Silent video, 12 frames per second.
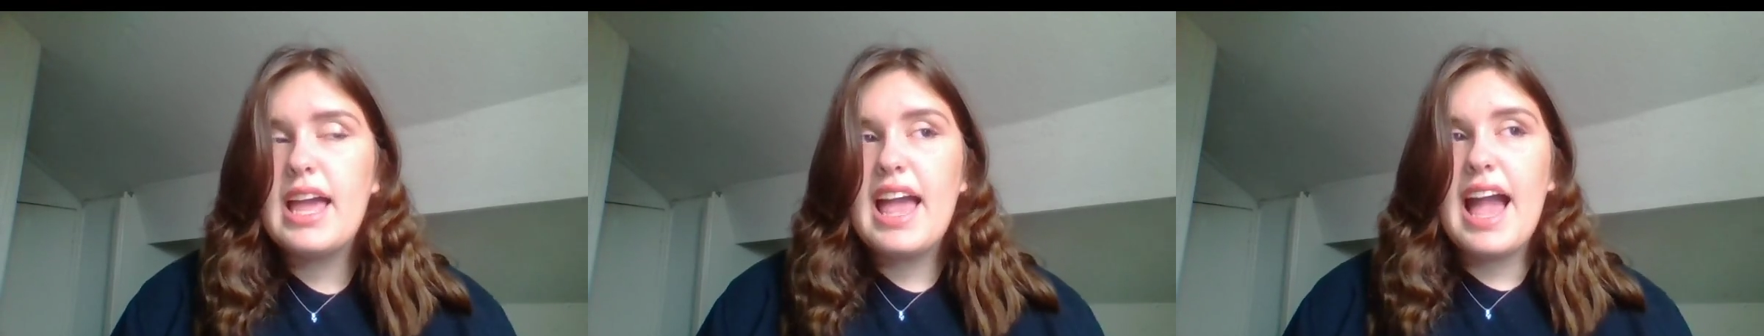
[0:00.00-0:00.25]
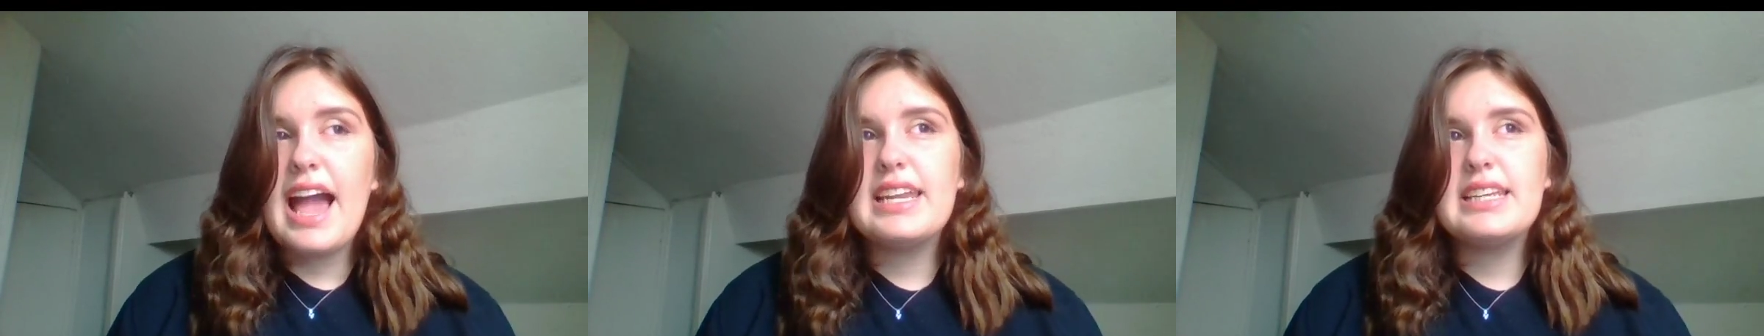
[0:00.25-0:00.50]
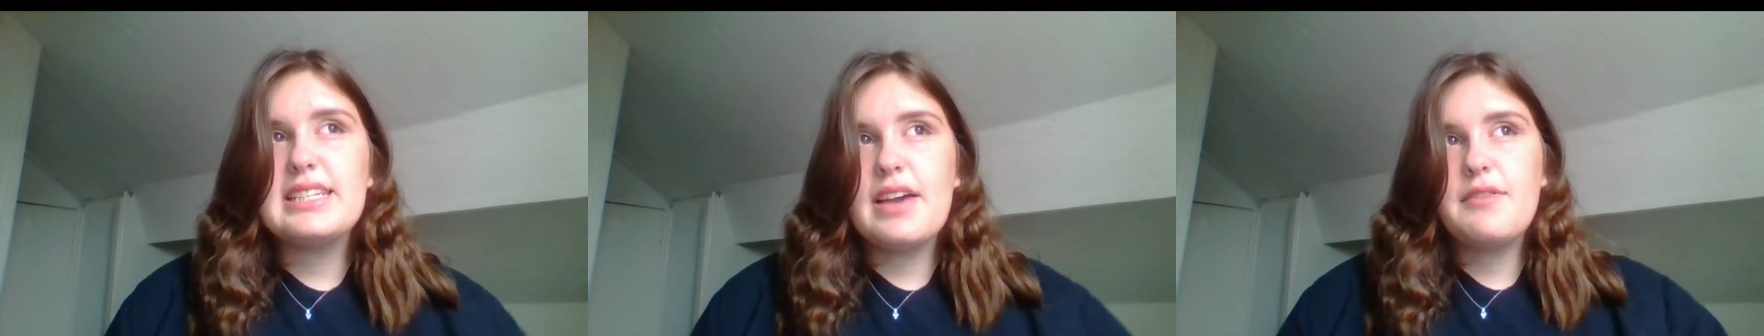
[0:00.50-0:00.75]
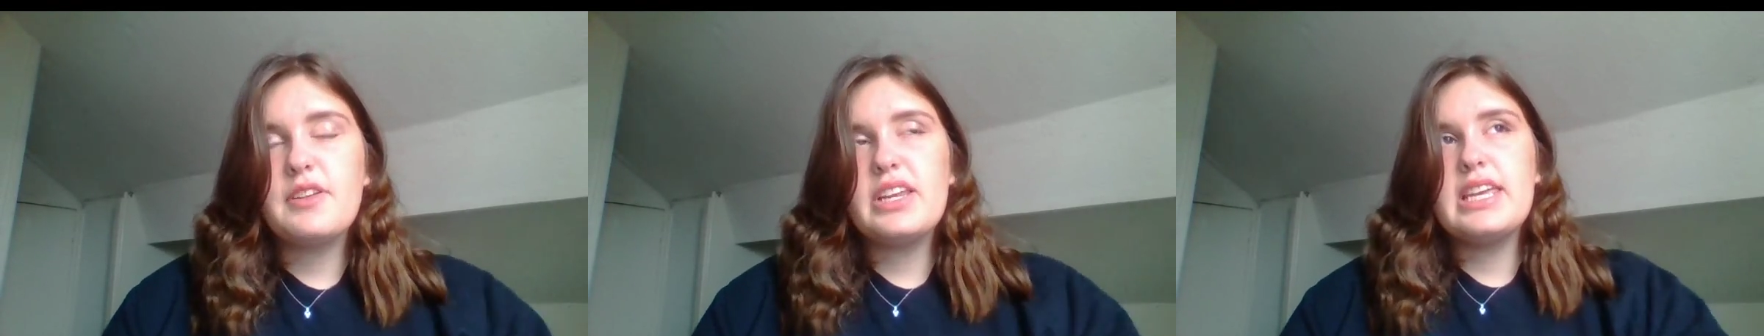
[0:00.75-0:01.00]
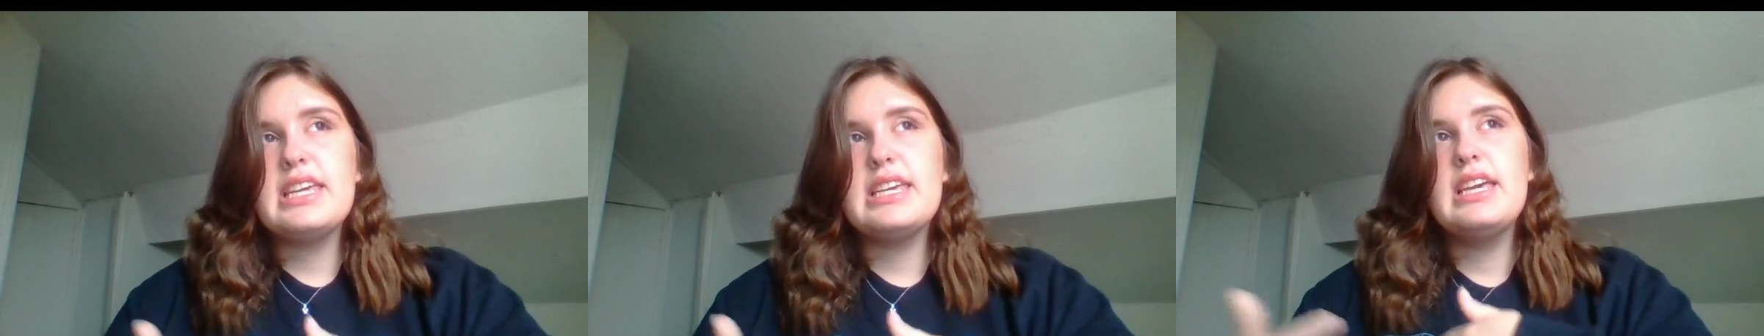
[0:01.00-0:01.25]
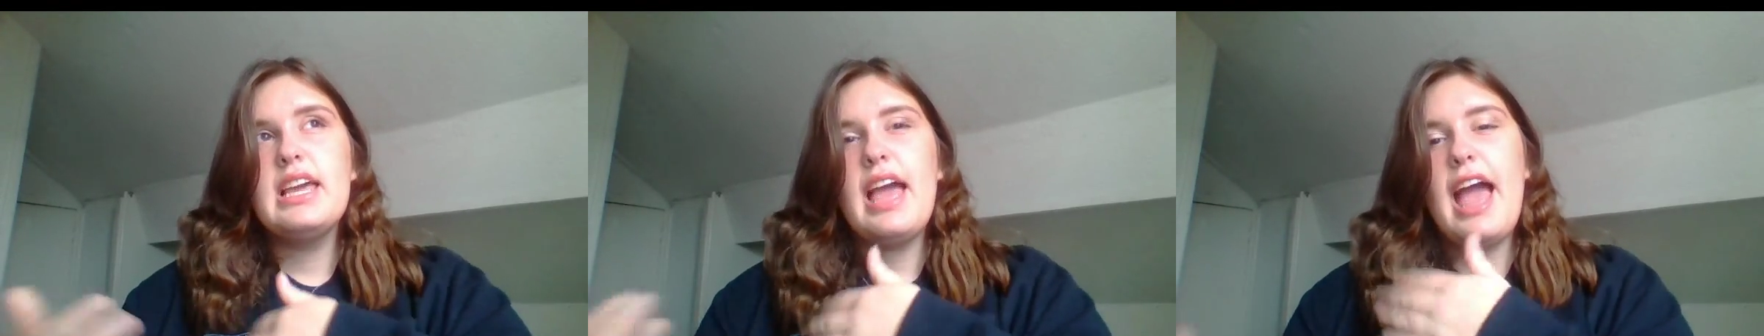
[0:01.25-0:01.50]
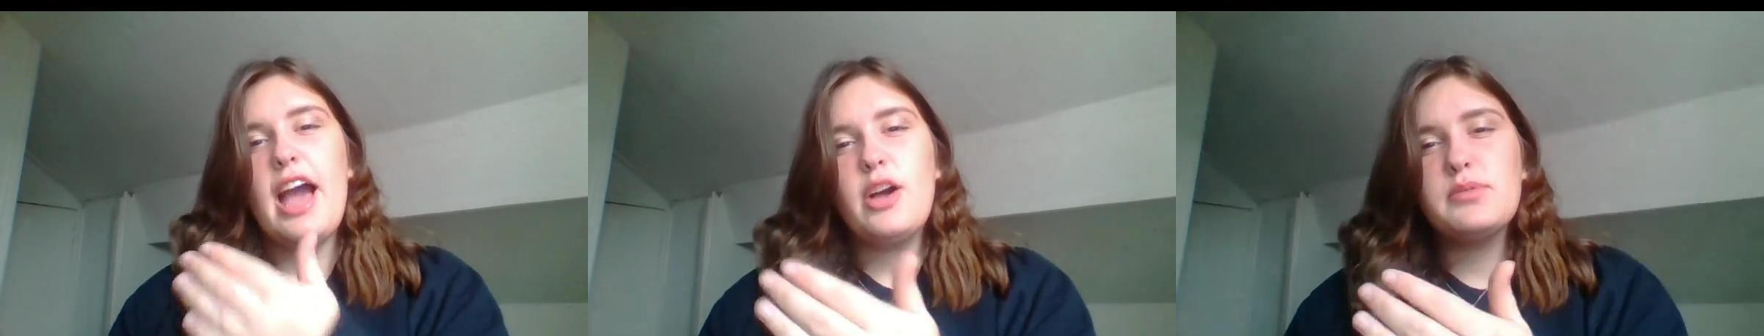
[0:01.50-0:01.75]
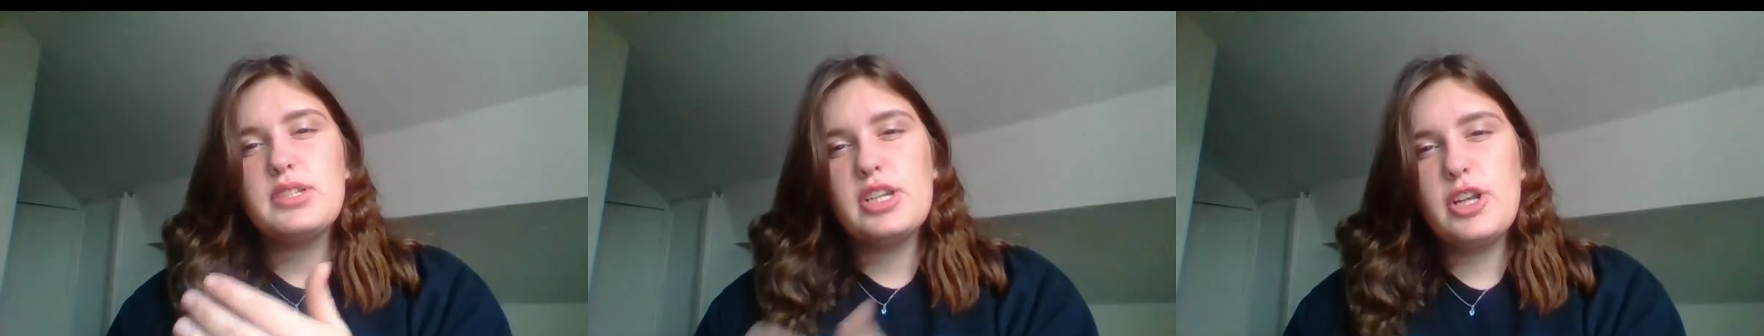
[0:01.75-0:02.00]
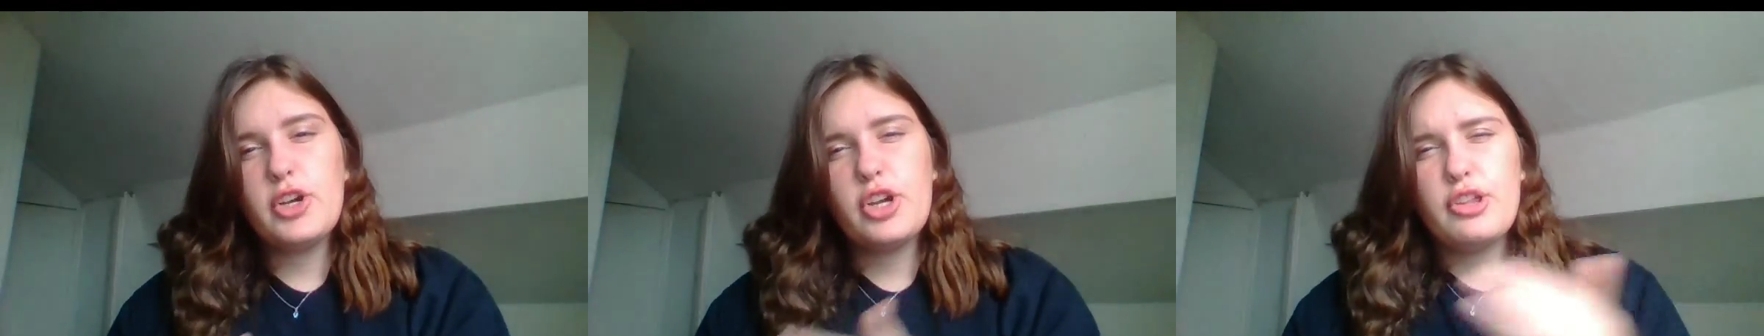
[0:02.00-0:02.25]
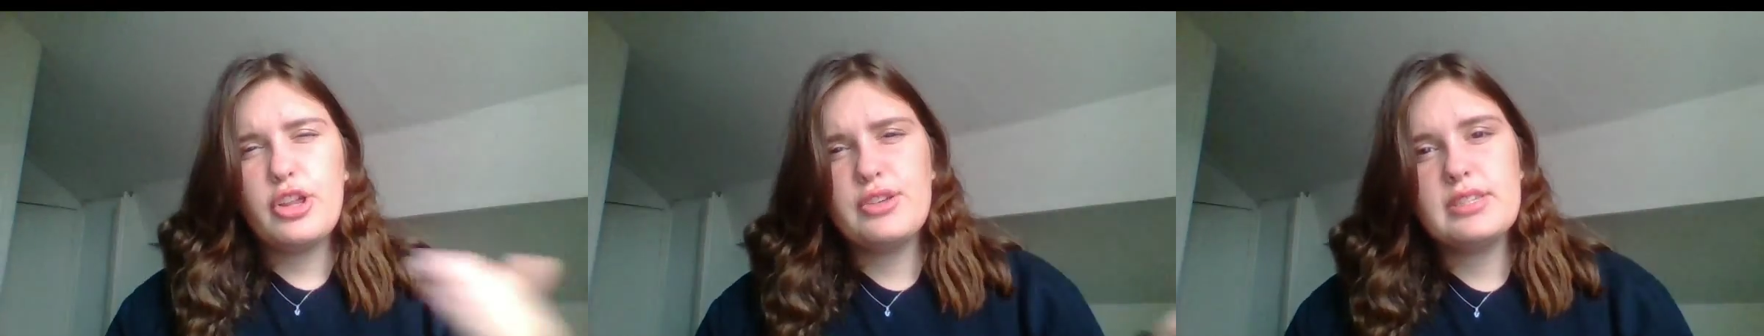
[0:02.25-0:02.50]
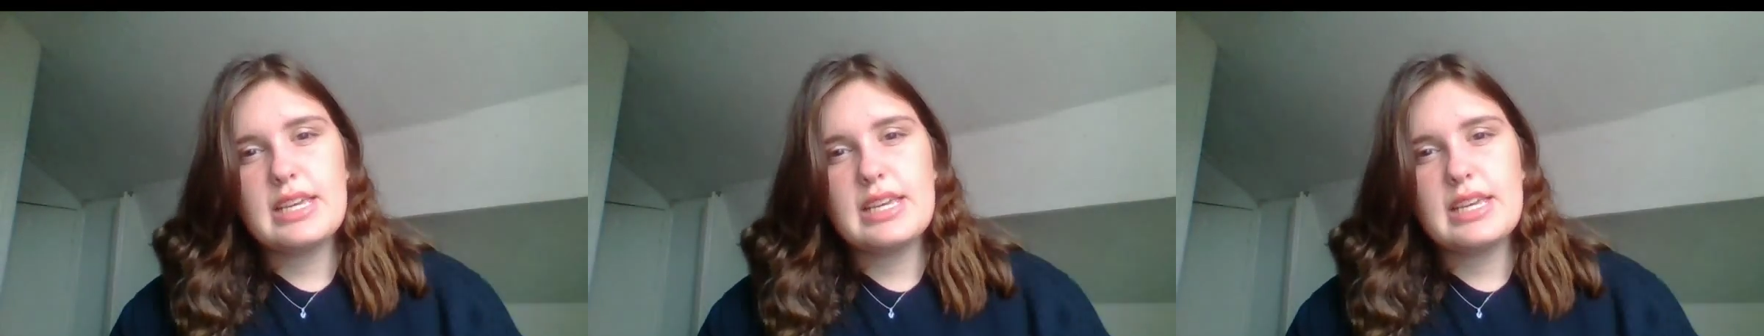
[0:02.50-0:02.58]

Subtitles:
And it definitely helps to look at those